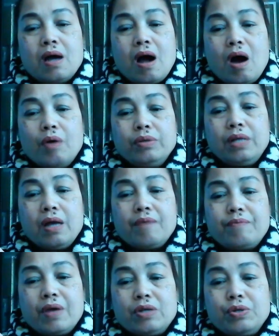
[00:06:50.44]
how they
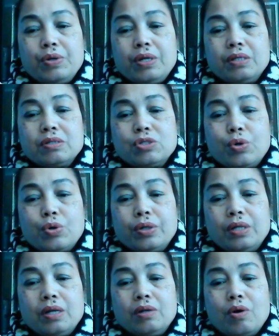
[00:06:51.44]
affect you in the
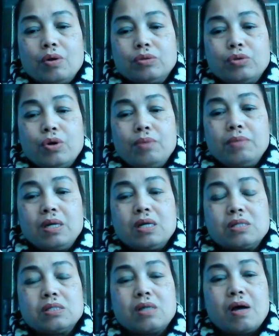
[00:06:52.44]
short and long term
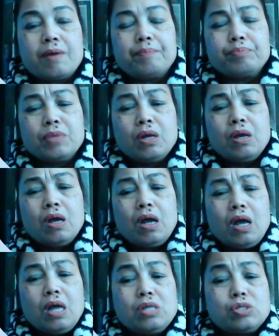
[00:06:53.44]
is
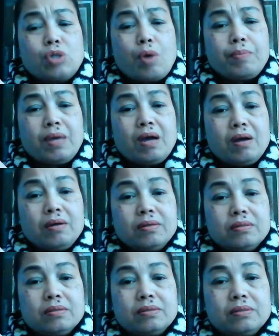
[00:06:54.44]
insomnia.
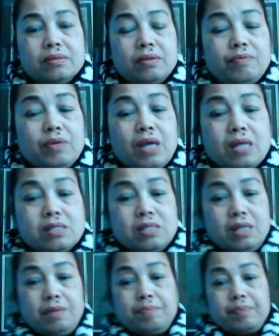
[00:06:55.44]
If you can't
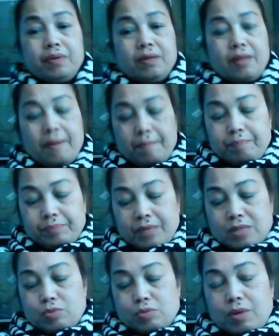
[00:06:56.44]
sleep,
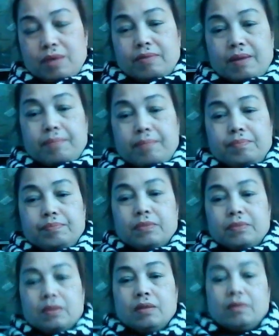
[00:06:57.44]
that's one of them.
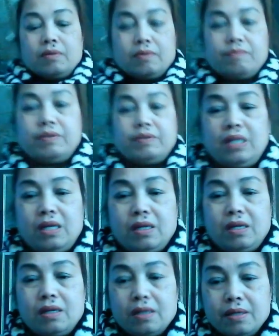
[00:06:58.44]

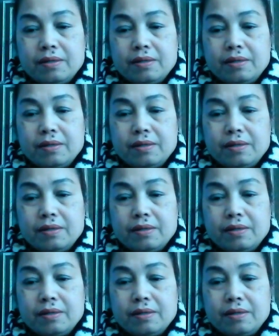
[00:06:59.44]
Fatigue